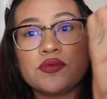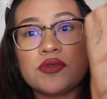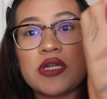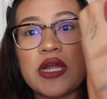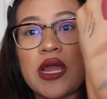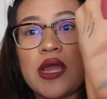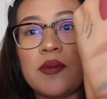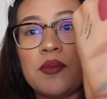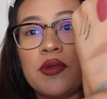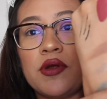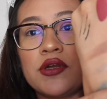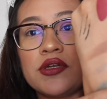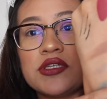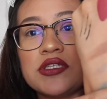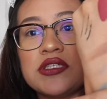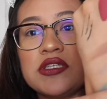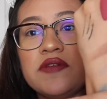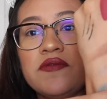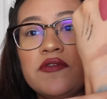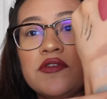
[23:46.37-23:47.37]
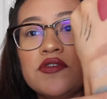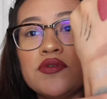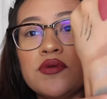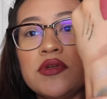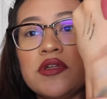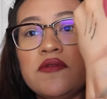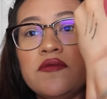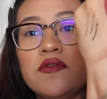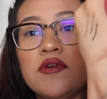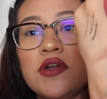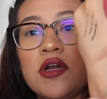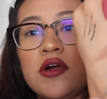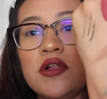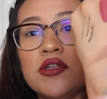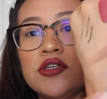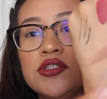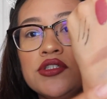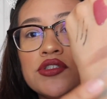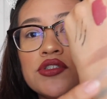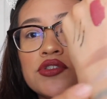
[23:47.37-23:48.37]
Would I purchase it for
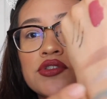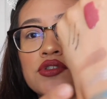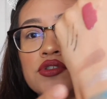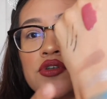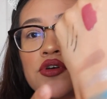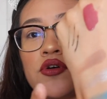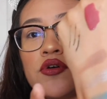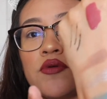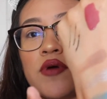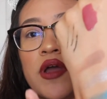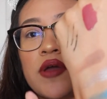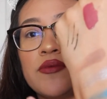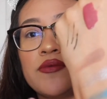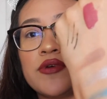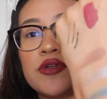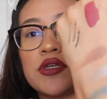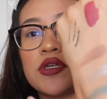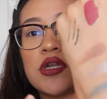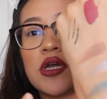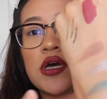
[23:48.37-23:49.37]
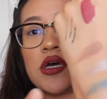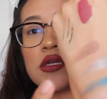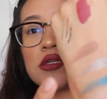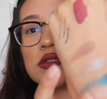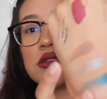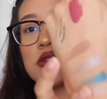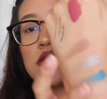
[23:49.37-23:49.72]
$24? No, I would not.